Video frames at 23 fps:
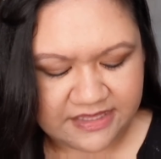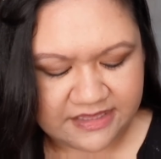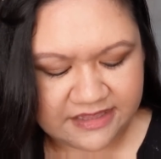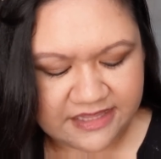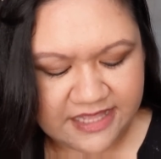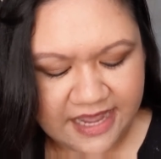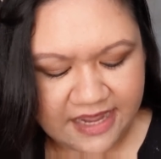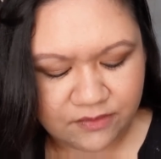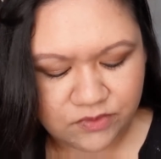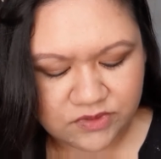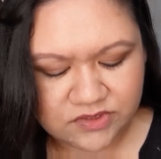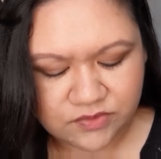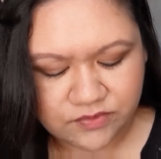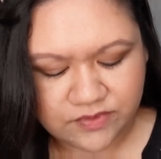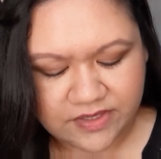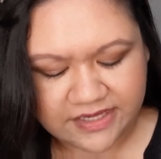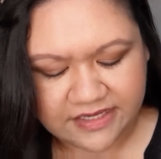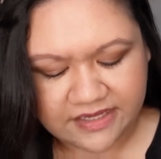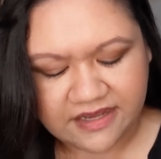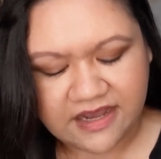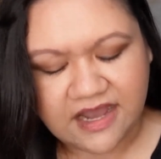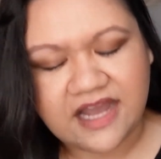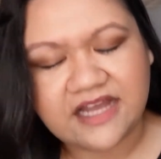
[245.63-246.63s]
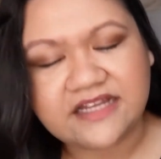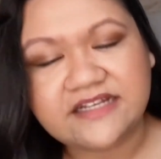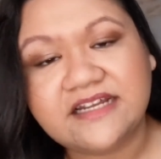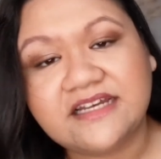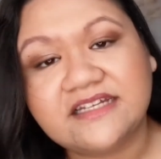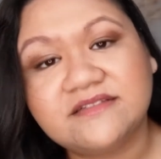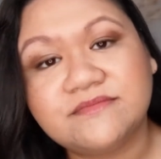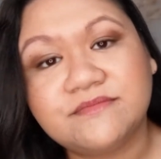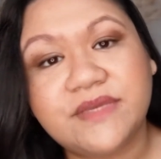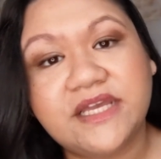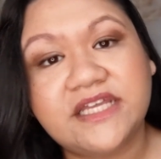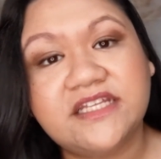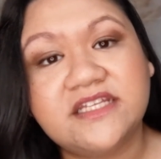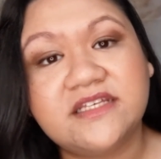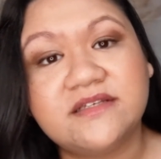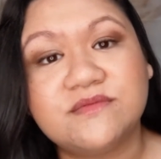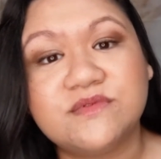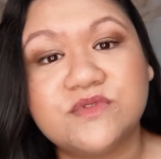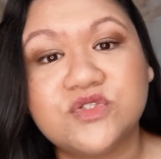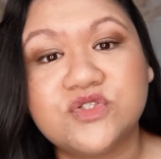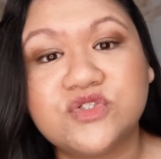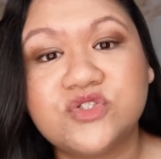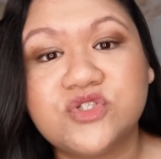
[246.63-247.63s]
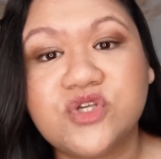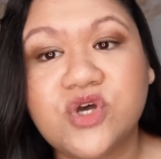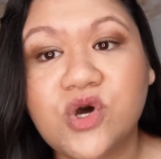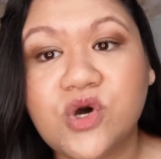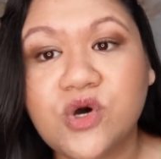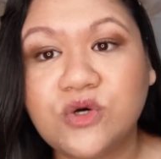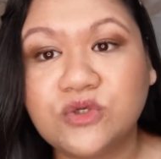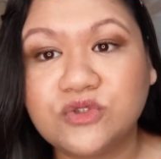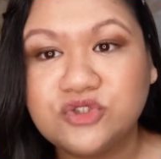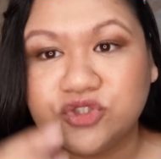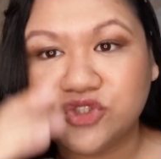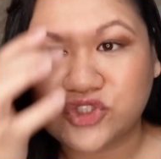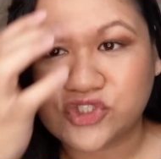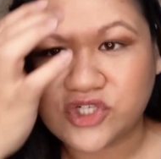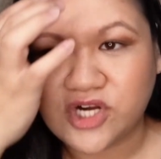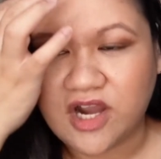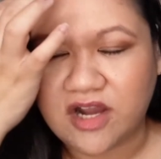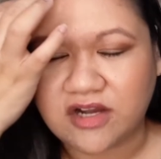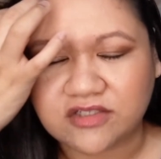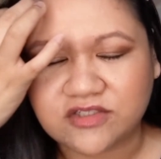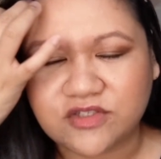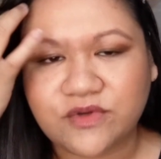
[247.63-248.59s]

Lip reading: That was why God had made him so strong.